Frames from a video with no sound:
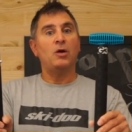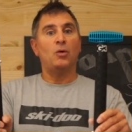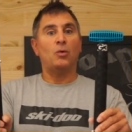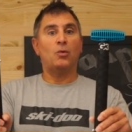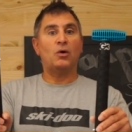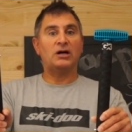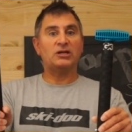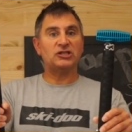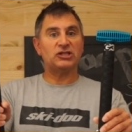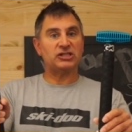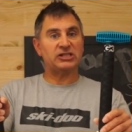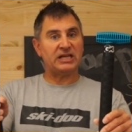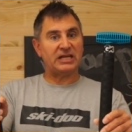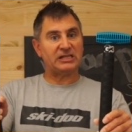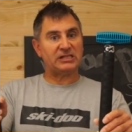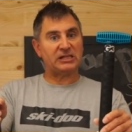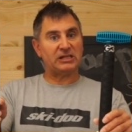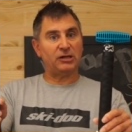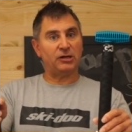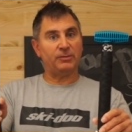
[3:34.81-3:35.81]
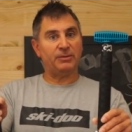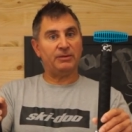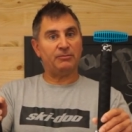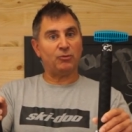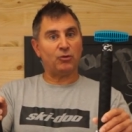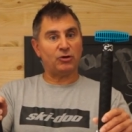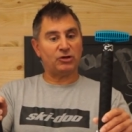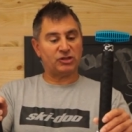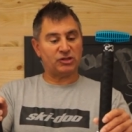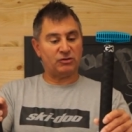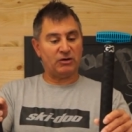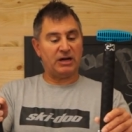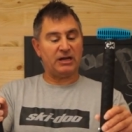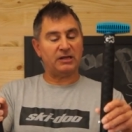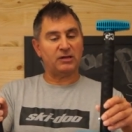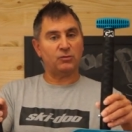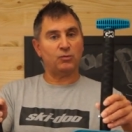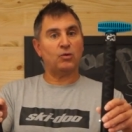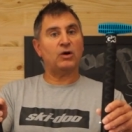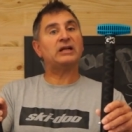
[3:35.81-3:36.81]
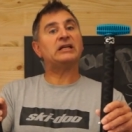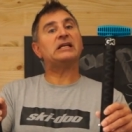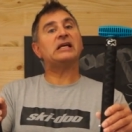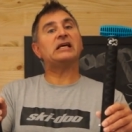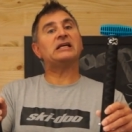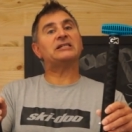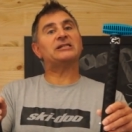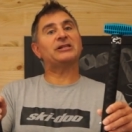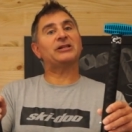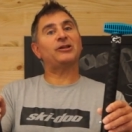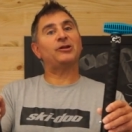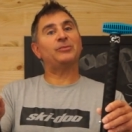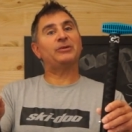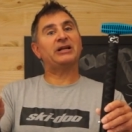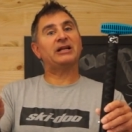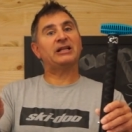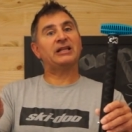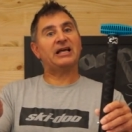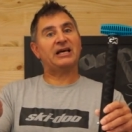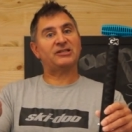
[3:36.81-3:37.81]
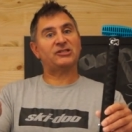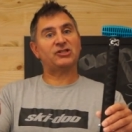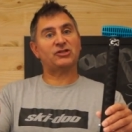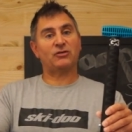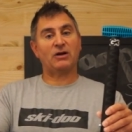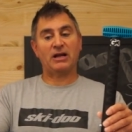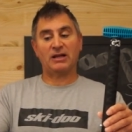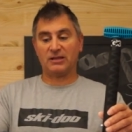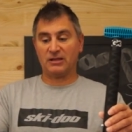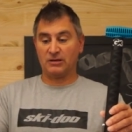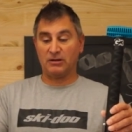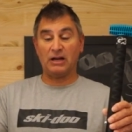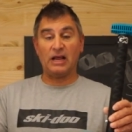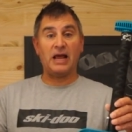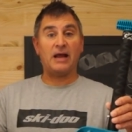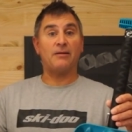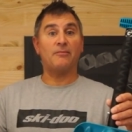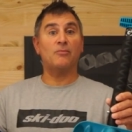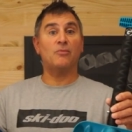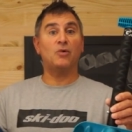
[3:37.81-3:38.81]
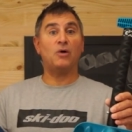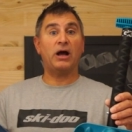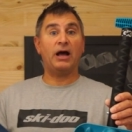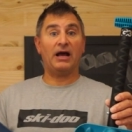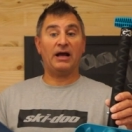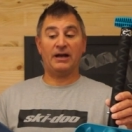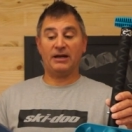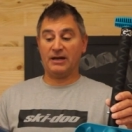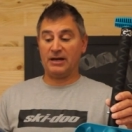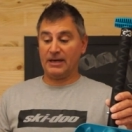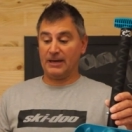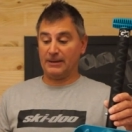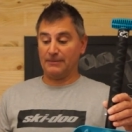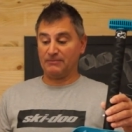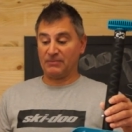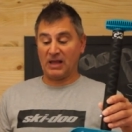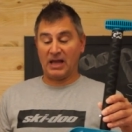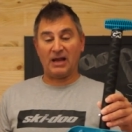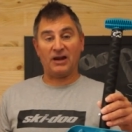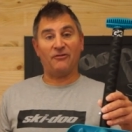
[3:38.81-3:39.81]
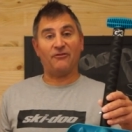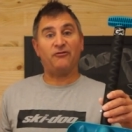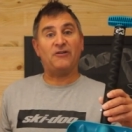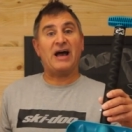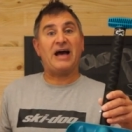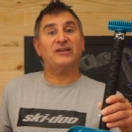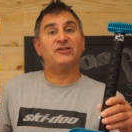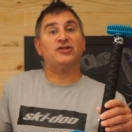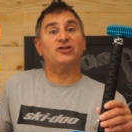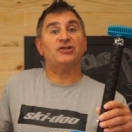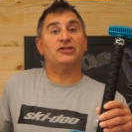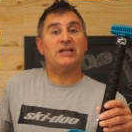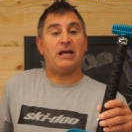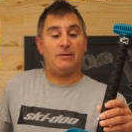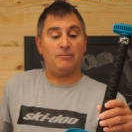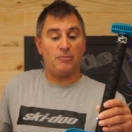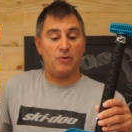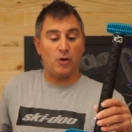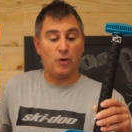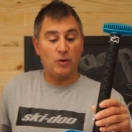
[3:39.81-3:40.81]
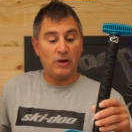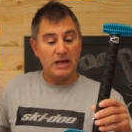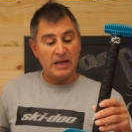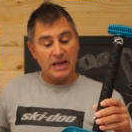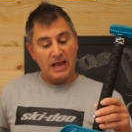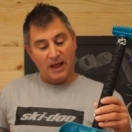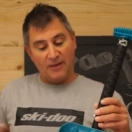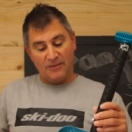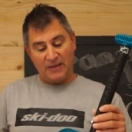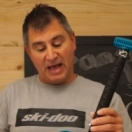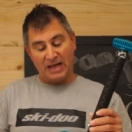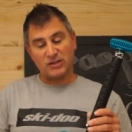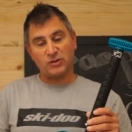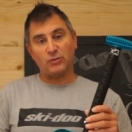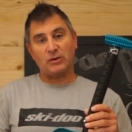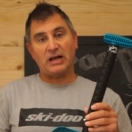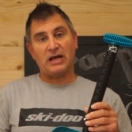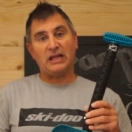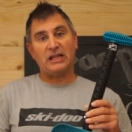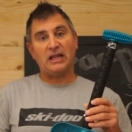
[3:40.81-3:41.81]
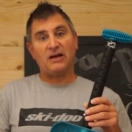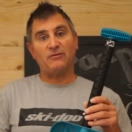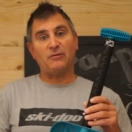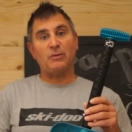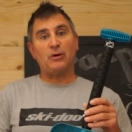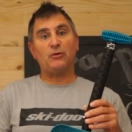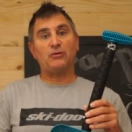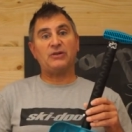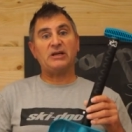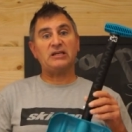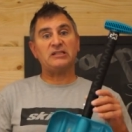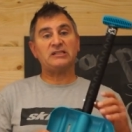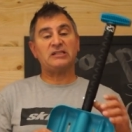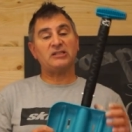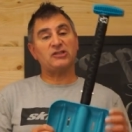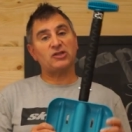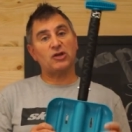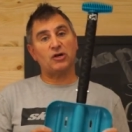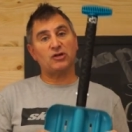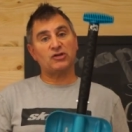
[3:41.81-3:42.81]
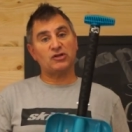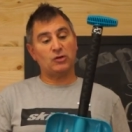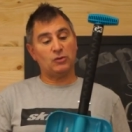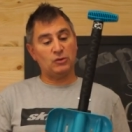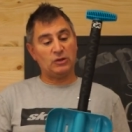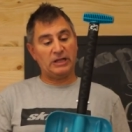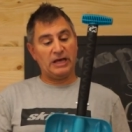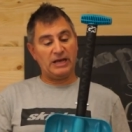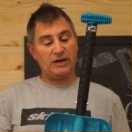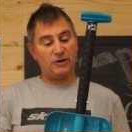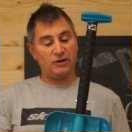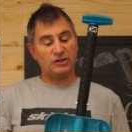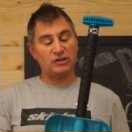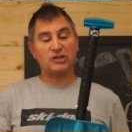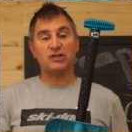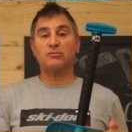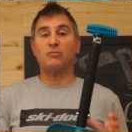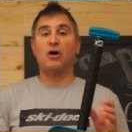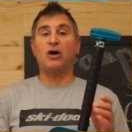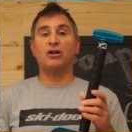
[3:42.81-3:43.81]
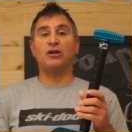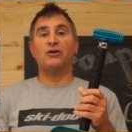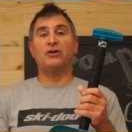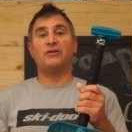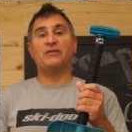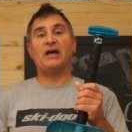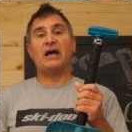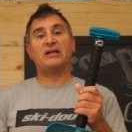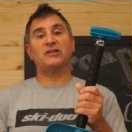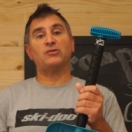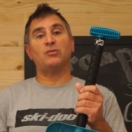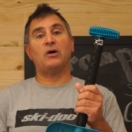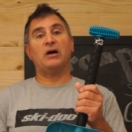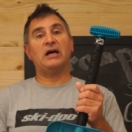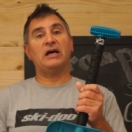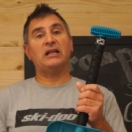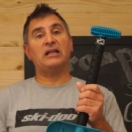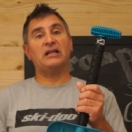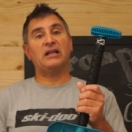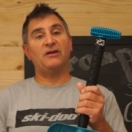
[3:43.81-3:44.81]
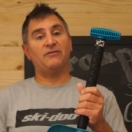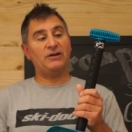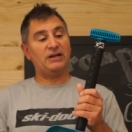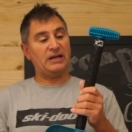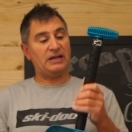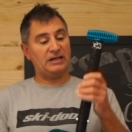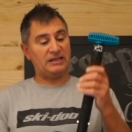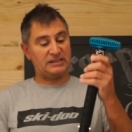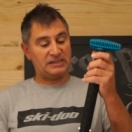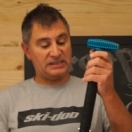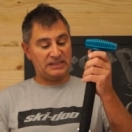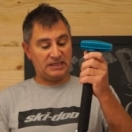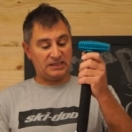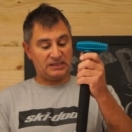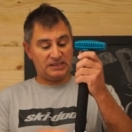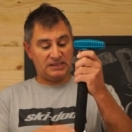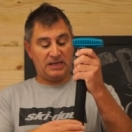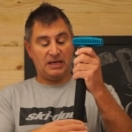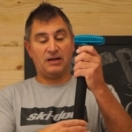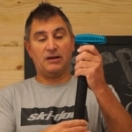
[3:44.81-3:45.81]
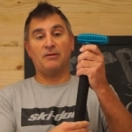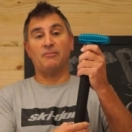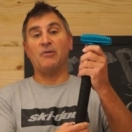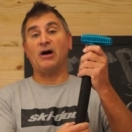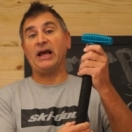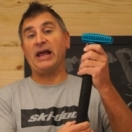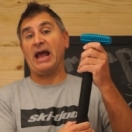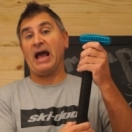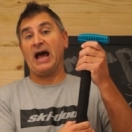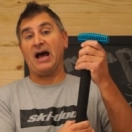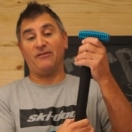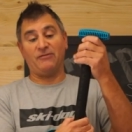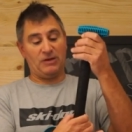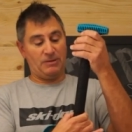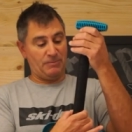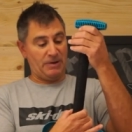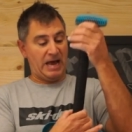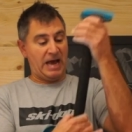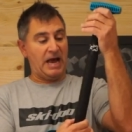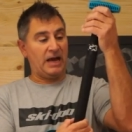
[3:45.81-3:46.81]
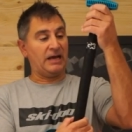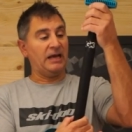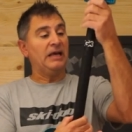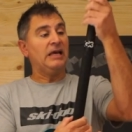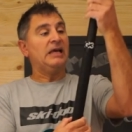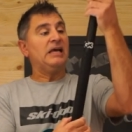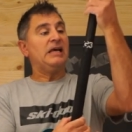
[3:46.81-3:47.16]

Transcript: One just takes a little bit more strength, and one takes a little bit of less strength and and and um, and a faster tempo. And that's what I love about this. It's also lighter and smaller, and that's why I love it. And it sits in my Avi pack.